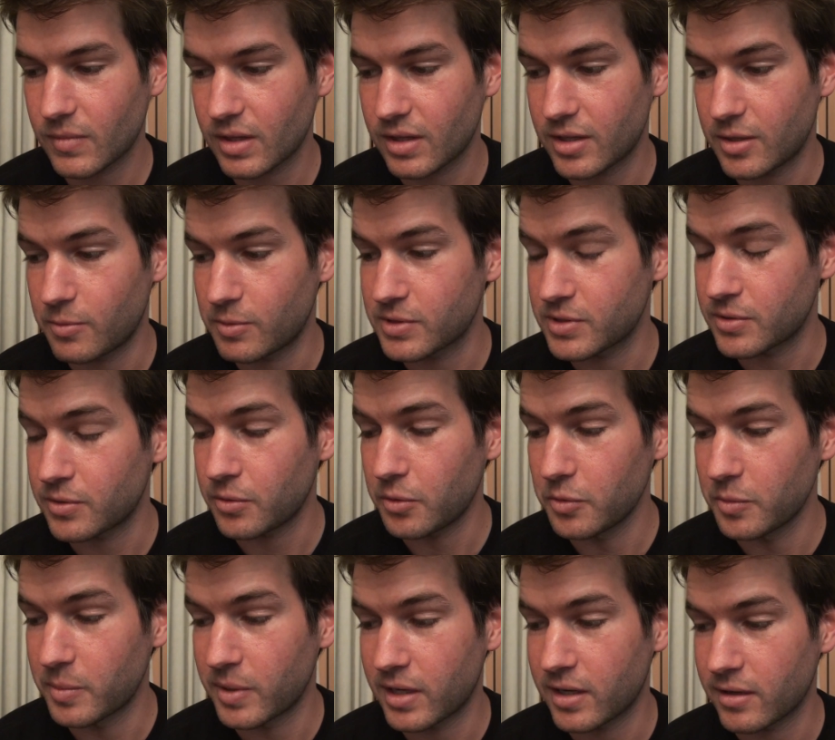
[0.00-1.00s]
He was an
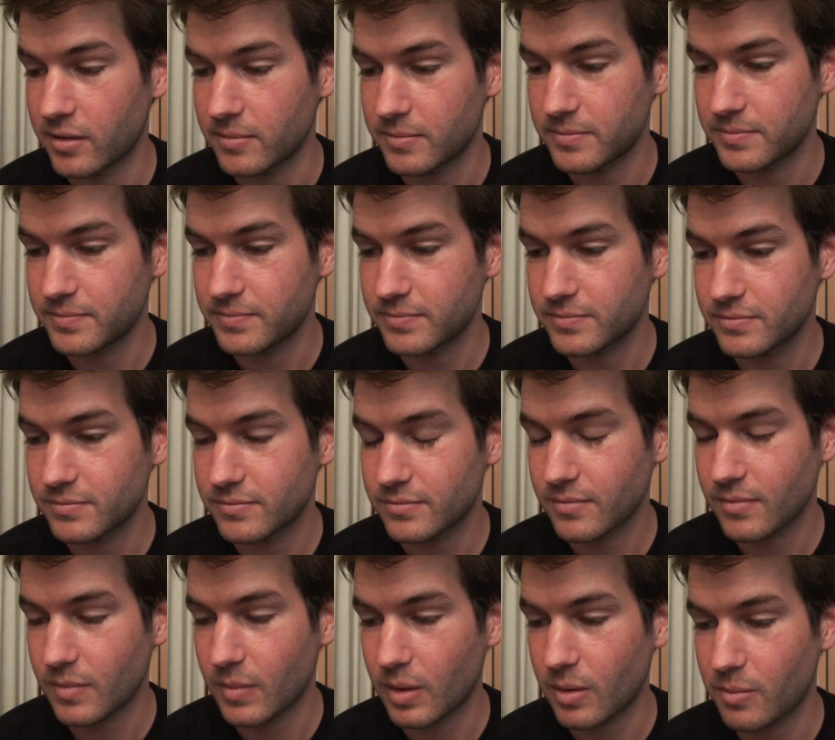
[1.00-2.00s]
old man,
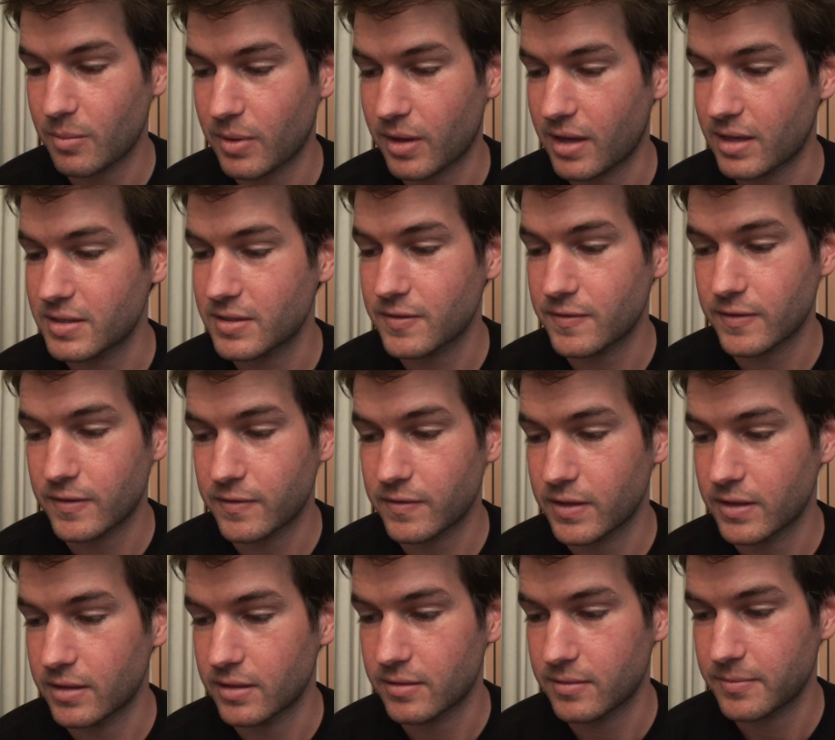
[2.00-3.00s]
past
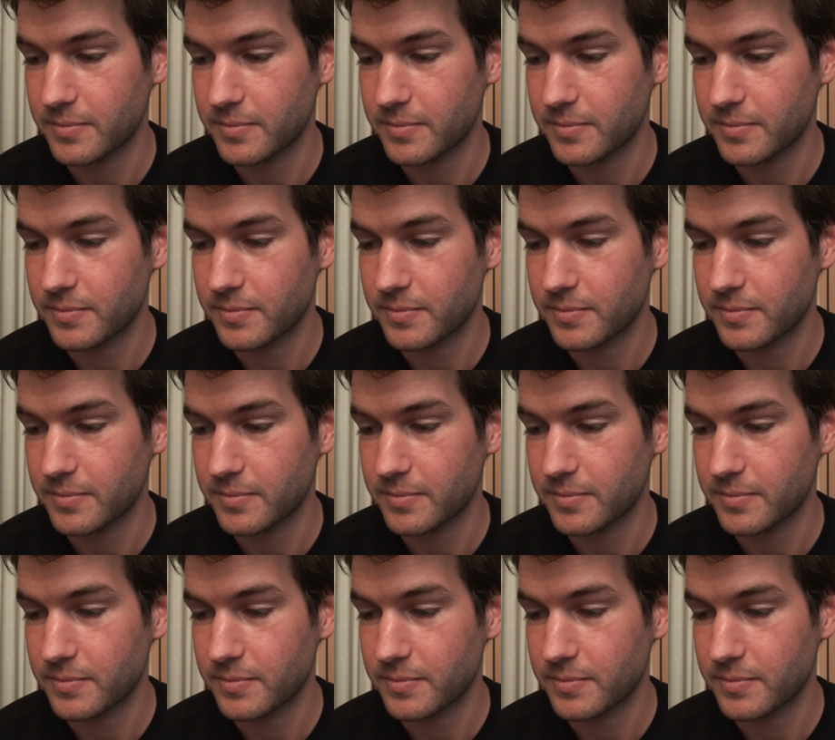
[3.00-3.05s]
50,